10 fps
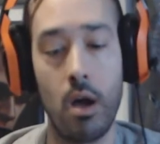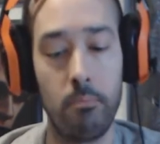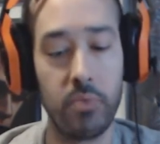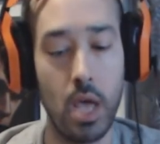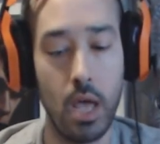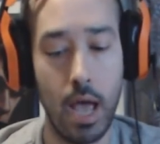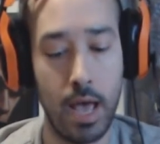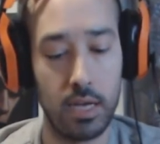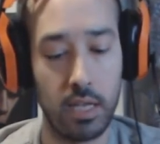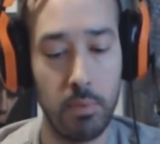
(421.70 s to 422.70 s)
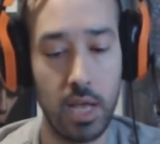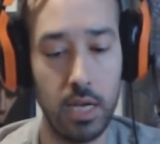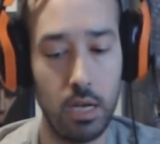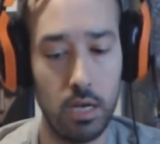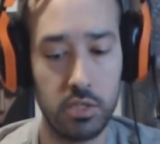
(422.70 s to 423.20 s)
Um, And give me
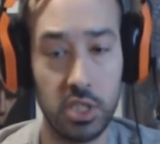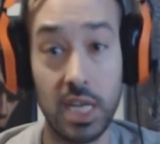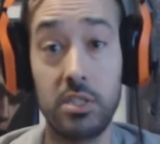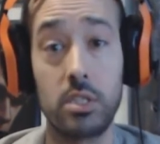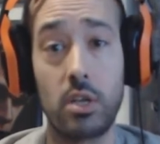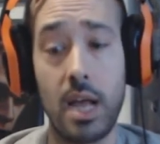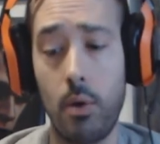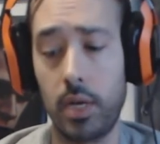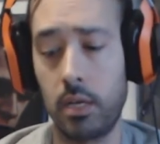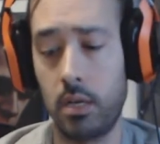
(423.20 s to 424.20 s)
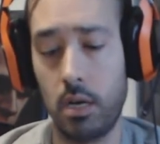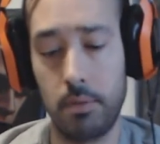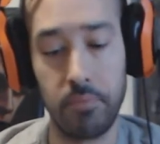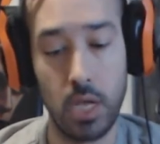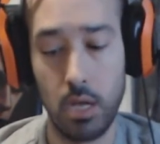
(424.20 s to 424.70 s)
any uh, suggestions on how I can
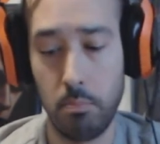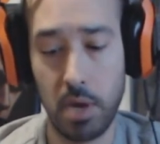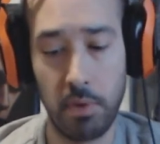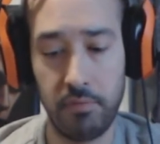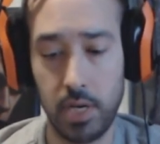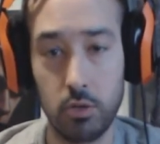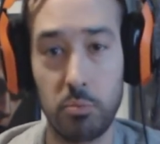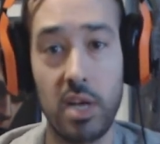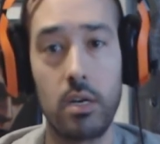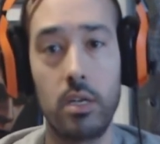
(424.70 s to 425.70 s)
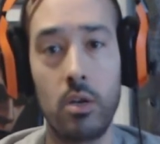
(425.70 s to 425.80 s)
uh, make my videos better.